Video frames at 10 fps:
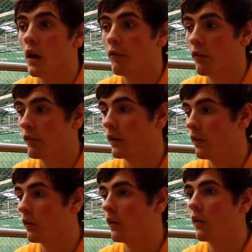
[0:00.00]
if
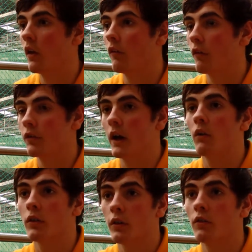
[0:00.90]
I've set
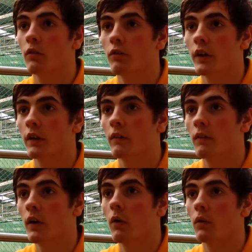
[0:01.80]
out to do something,
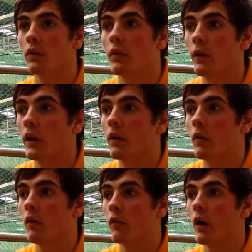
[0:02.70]
I want to do it,
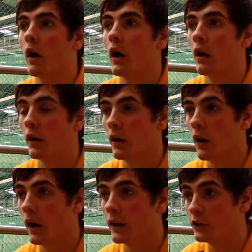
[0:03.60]
and
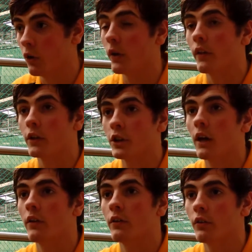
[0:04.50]
I enjoy the
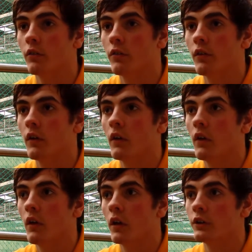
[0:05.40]
challenge of
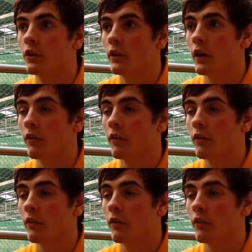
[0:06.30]
enjoying it.